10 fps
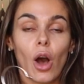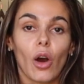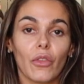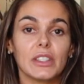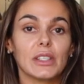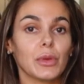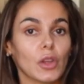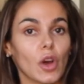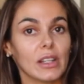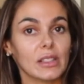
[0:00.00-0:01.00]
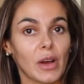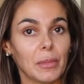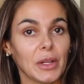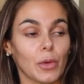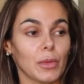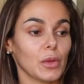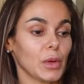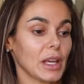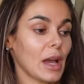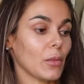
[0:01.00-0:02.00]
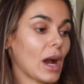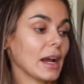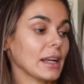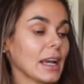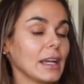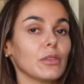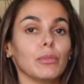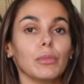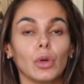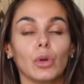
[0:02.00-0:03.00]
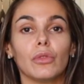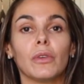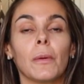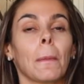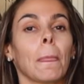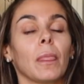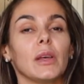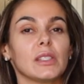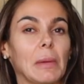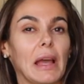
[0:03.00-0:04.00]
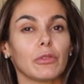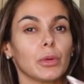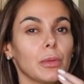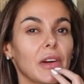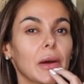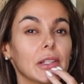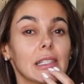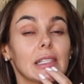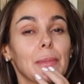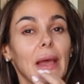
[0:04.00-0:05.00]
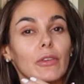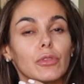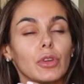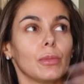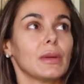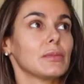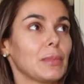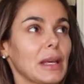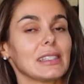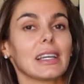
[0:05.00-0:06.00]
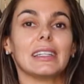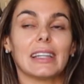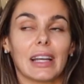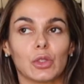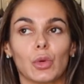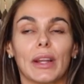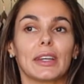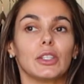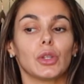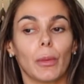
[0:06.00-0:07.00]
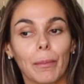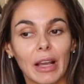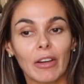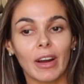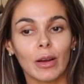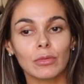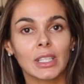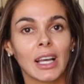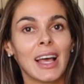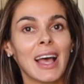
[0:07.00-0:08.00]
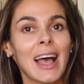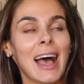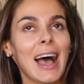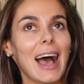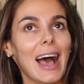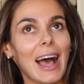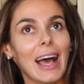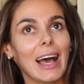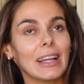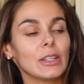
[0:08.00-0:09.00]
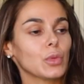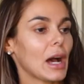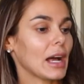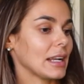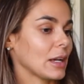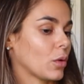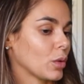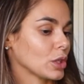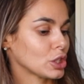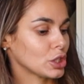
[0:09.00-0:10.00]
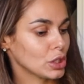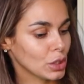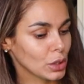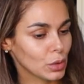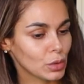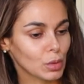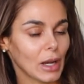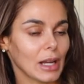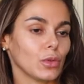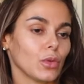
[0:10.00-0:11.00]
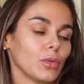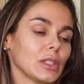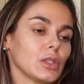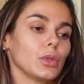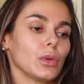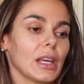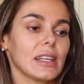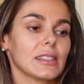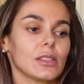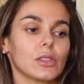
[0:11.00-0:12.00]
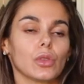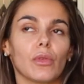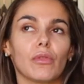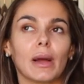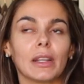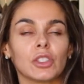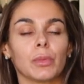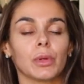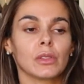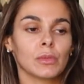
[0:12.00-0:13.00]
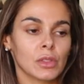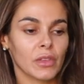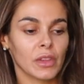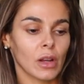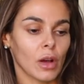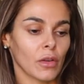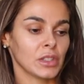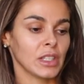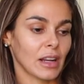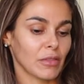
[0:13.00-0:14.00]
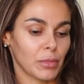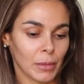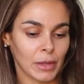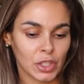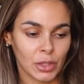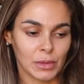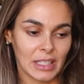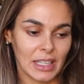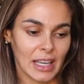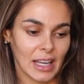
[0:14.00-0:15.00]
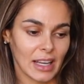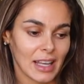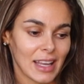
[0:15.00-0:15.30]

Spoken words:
Obviously, with Connor's family coming at the weekend, we had to kind of move the spare room around because the spare room is basically next door, like a dumping ground. And we had like all our shoes, we had all our suitcases, so we've managed to put some stuff in the loft and I've put my shoes in here.